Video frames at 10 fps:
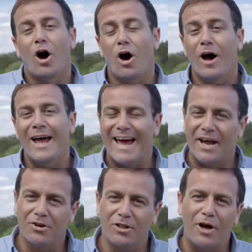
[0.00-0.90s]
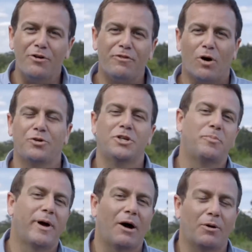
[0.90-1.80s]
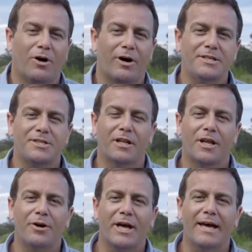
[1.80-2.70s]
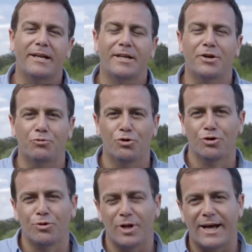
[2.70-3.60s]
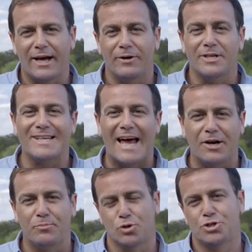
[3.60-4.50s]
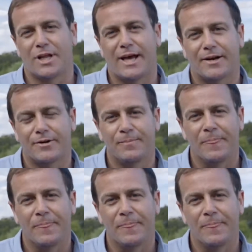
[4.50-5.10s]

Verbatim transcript: High and low voltage power lines are located in rural areas and bushland.